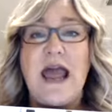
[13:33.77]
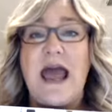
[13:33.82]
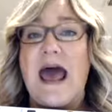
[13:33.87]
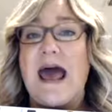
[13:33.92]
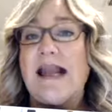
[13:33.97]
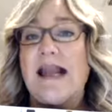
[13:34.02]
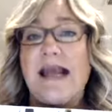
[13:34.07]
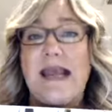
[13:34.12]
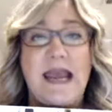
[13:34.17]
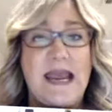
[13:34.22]

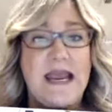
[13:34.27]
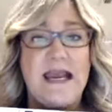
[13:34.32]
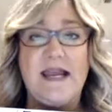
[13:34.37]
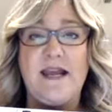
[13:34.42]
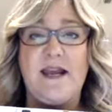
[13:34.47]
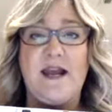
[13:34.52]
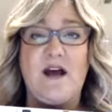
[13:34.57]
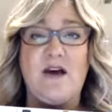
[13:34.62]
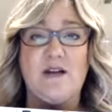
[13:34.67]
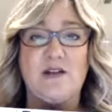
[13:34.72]
and I
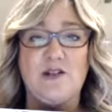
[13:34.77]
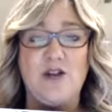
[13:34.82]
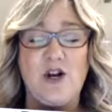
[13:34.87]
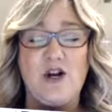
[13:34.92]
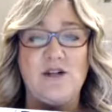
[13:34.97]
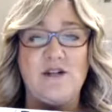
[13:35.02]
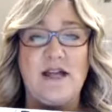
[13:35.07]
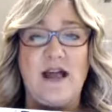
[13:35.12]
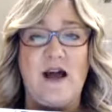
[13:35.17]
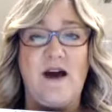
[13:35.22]
hated how it
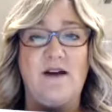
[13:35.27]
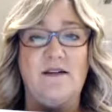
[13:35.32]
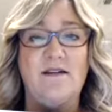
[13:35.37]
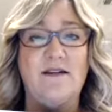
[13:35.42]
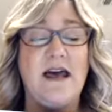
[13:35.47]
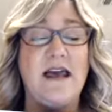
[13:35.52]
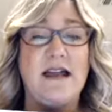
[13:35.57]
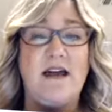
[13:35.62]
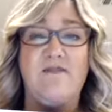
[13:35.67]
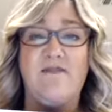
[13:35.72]
turned out,
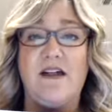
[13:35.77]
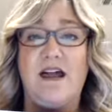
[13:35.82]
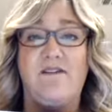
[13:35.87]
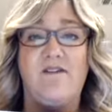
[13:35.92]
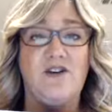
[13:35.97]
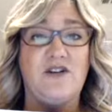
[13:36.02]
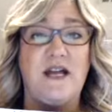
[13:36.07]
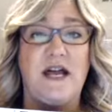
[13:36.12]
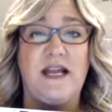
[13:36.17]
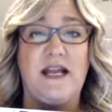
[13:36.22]
and I've
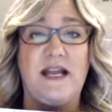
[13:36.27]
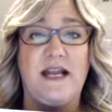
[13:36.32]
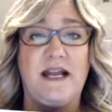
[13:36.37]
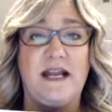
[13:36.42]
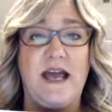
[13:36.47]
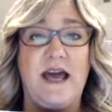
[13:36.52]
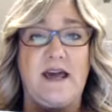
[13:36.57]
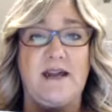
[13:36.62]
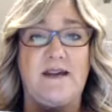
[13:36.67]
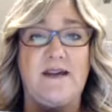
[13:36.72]
never done it
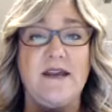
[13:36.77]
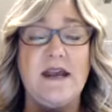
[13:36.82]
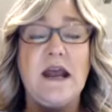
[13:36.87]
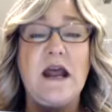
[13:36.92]
again.